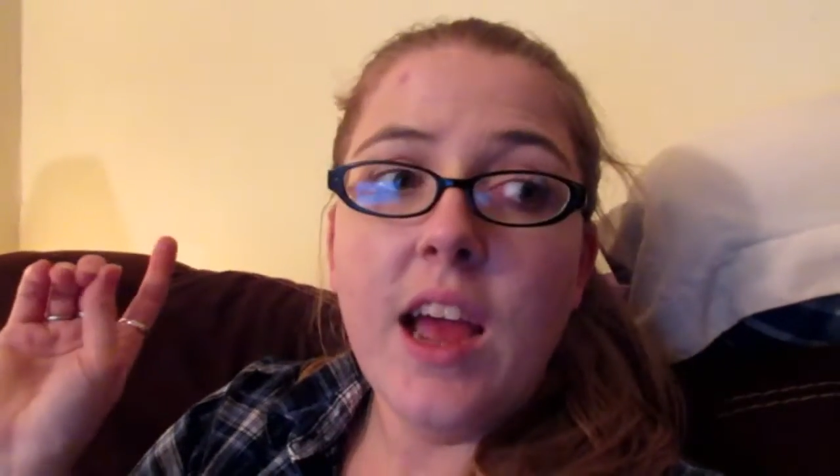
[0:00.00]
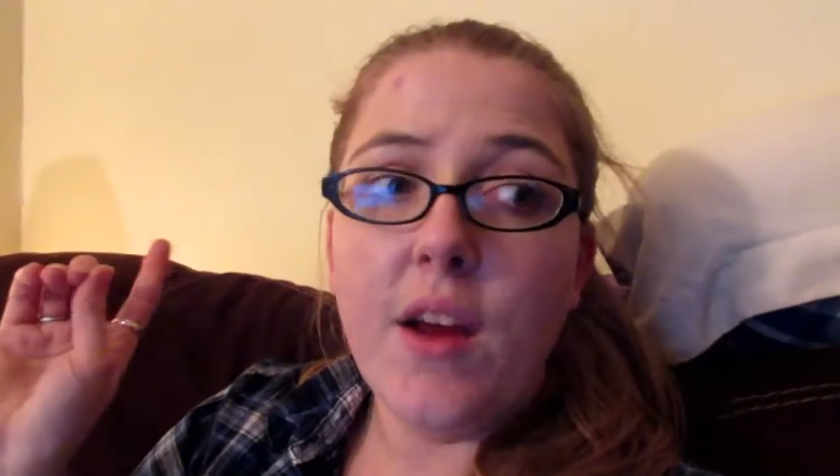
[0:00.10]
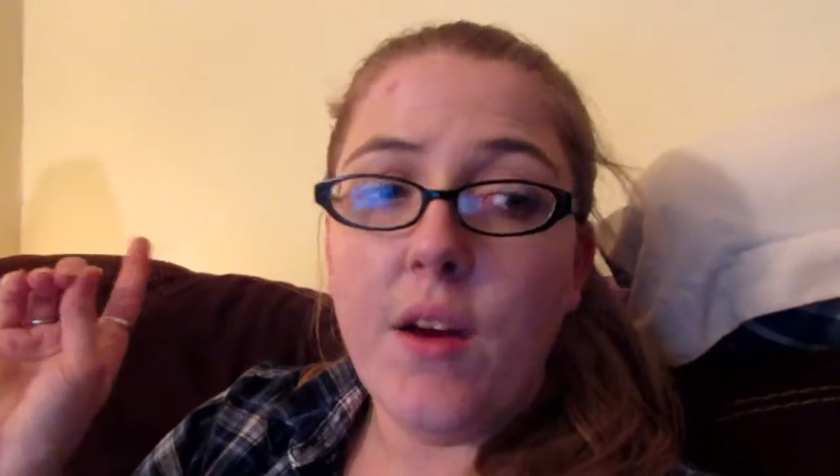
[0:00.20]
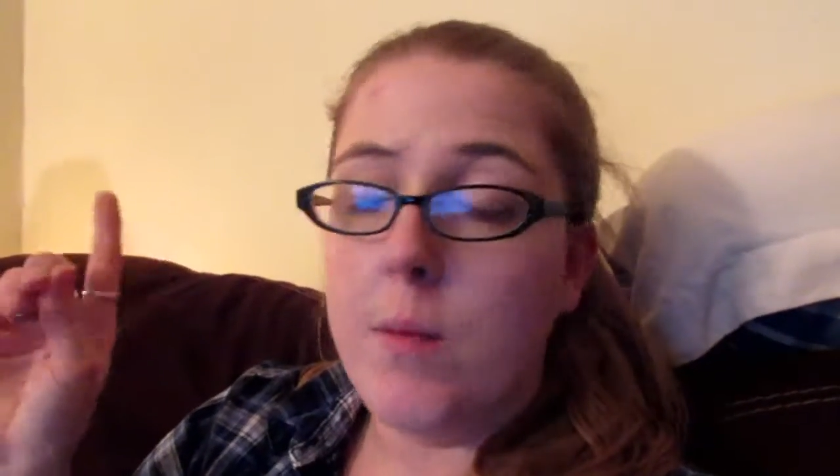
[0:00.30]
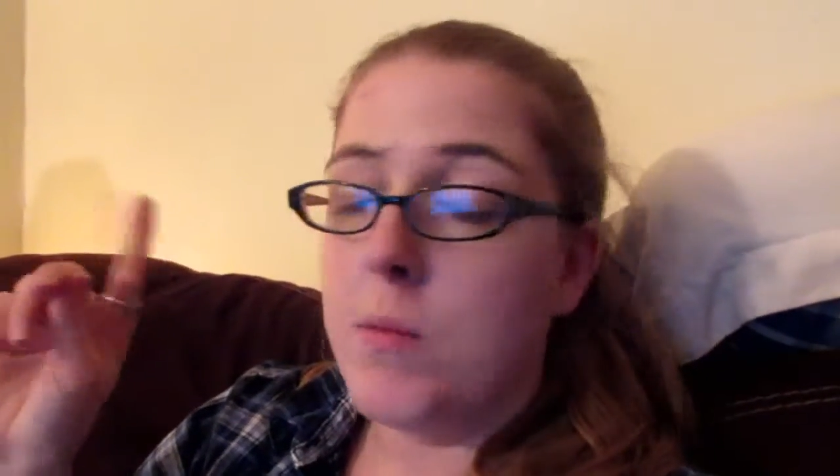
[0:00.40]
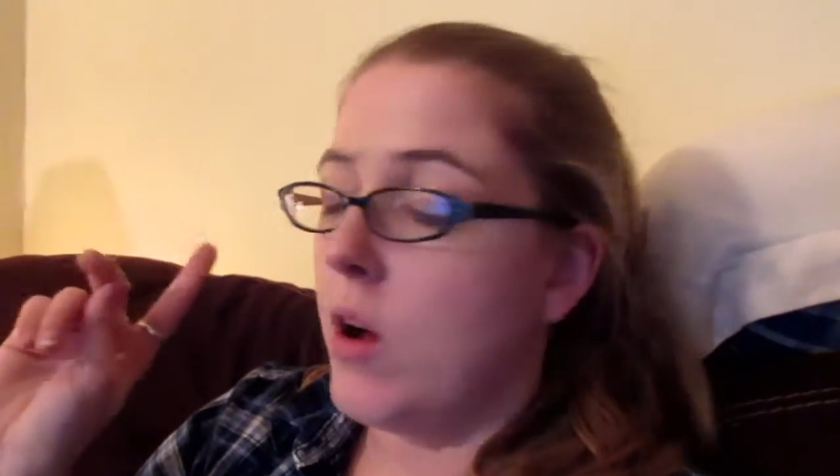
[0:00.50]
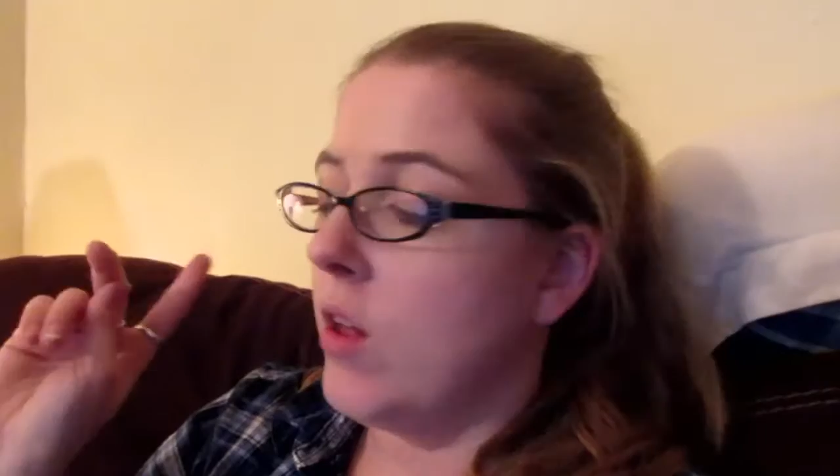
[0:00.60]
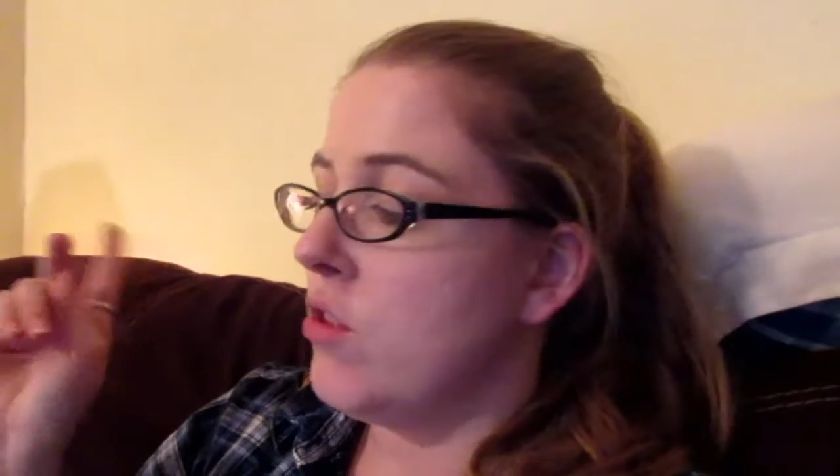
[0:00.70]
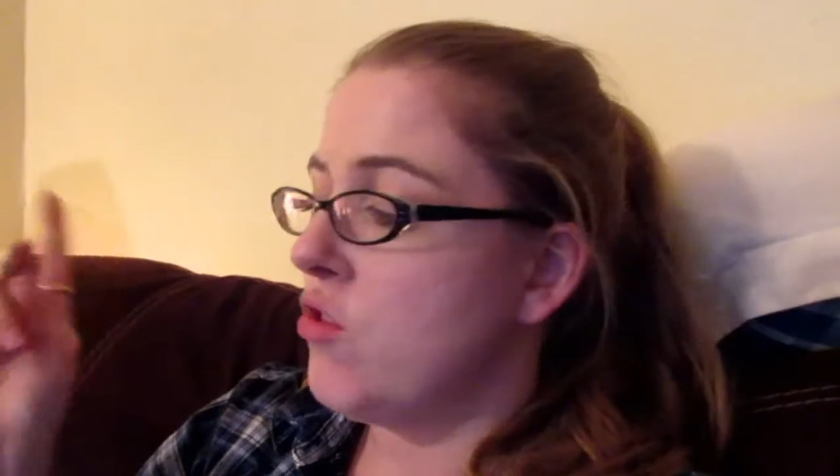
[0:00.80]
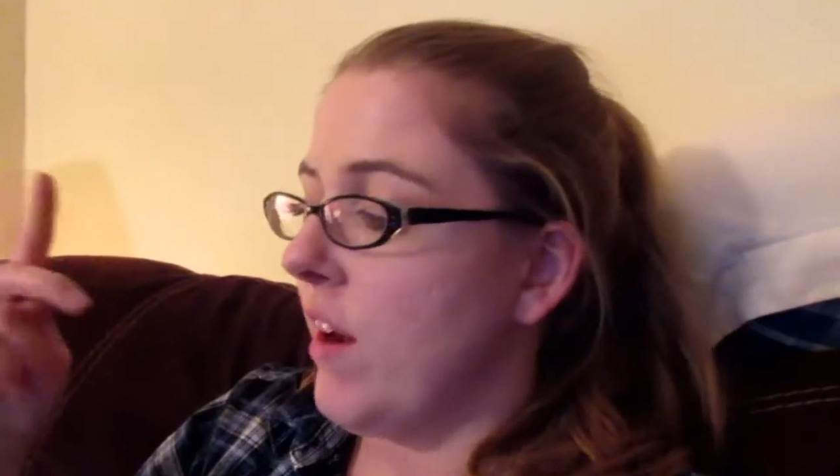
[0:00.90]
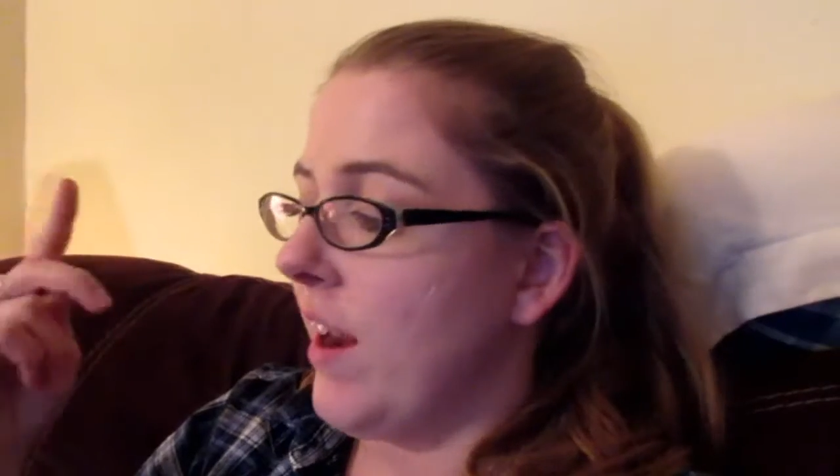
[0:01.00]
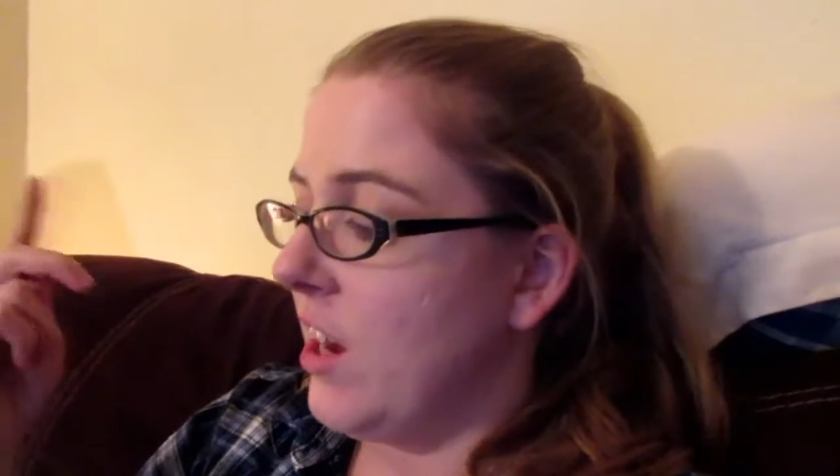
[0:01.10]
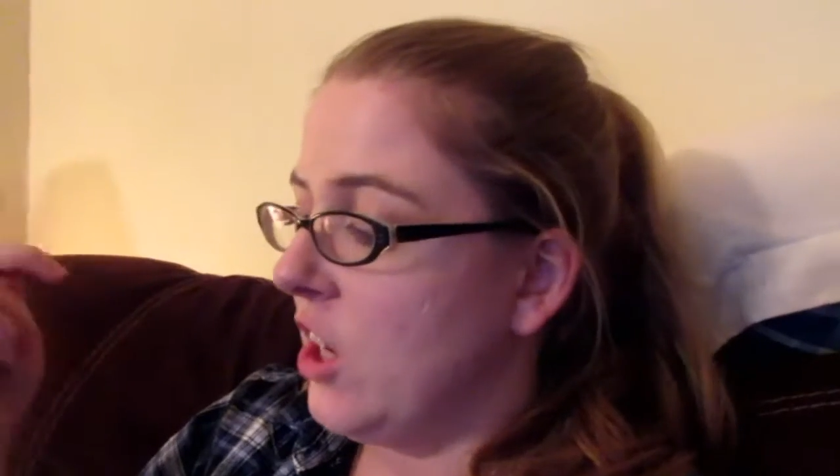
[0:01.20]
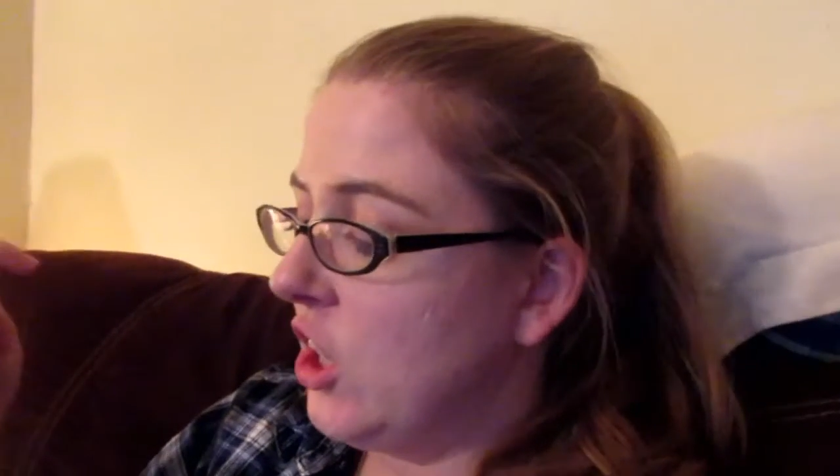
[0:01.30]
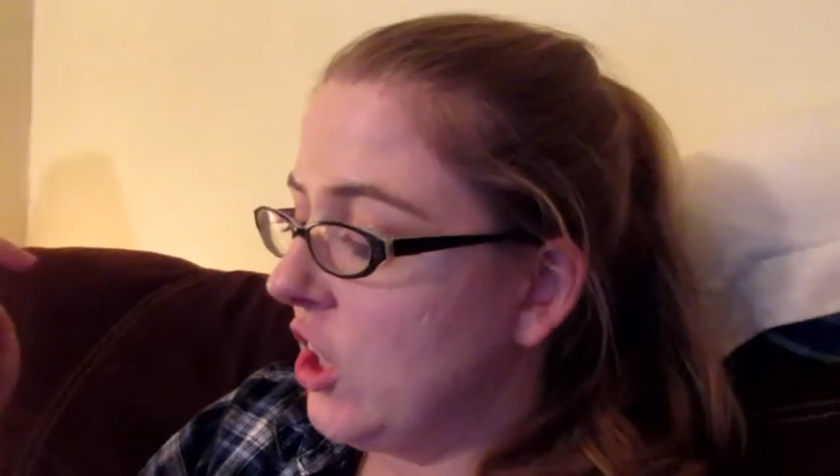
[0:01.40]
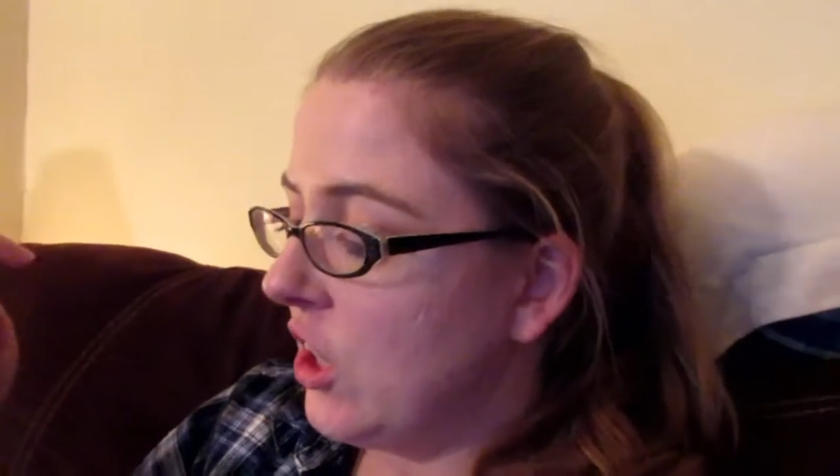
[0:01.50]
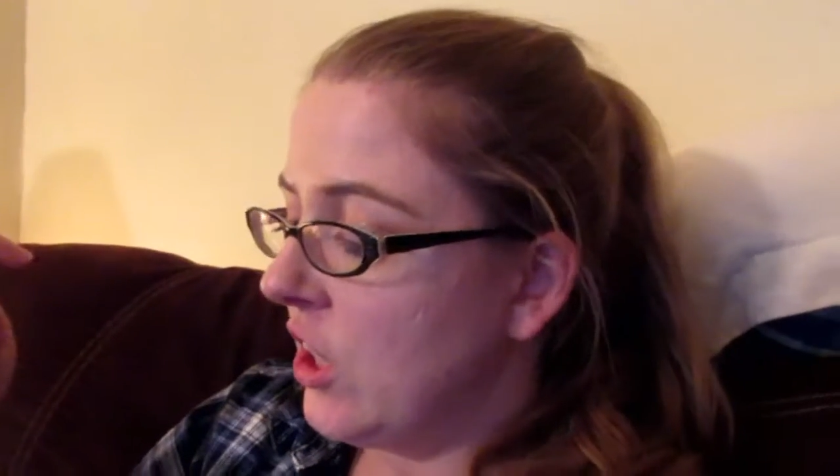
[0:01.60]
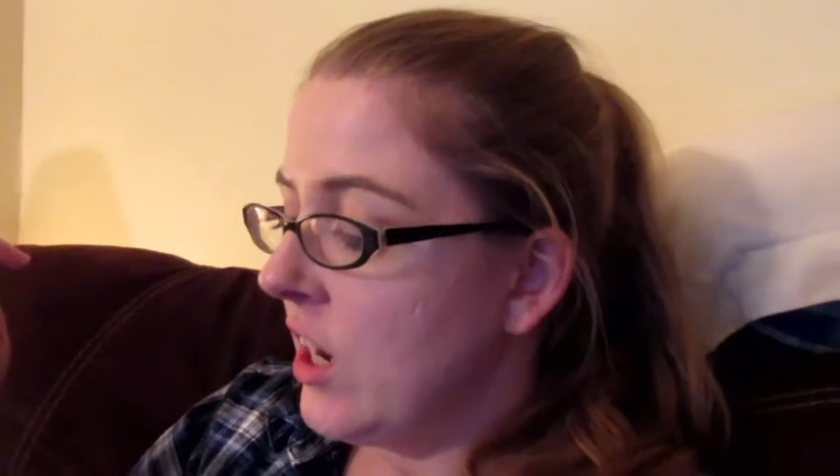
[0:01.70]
and grabbed all the trash